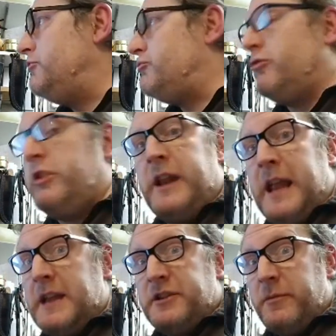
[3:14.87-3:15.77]
trying to
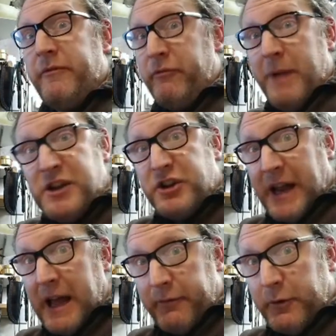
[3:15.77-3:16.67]
get some
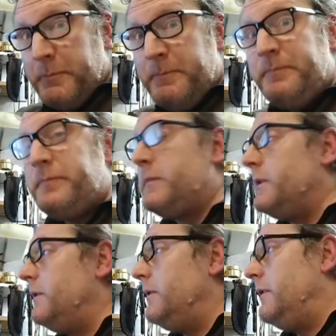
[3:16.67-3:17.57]
information out of them,
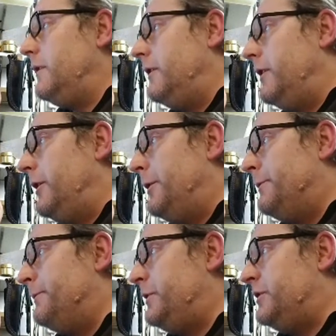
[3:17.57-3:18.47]

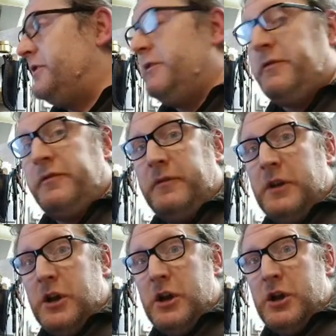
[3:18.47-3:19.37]
because if
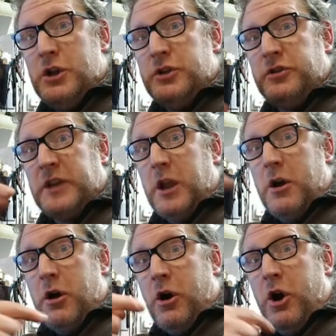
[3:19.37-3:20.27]
this is a,
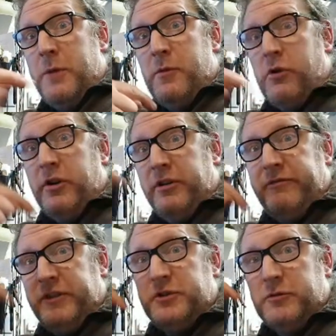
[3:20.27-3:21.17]
I'm not an
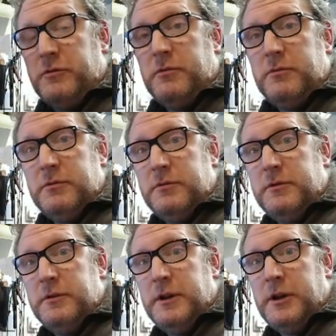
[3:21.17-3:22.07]
official
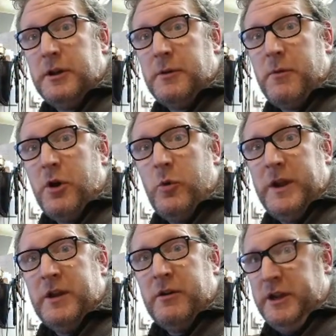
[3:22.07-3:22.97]

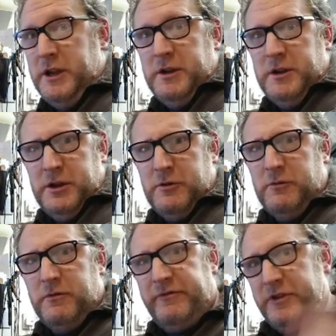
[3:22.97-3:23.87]
OEIEO
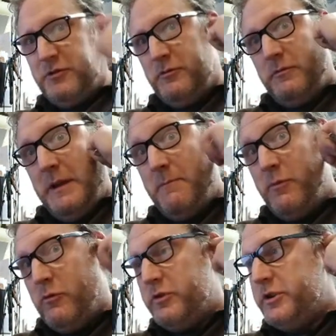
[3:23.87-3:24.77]
official
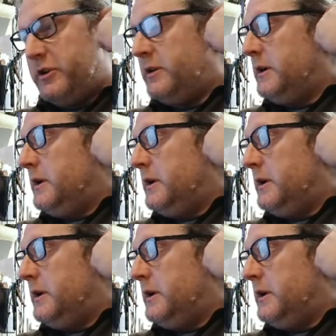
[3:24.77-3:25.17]
importer,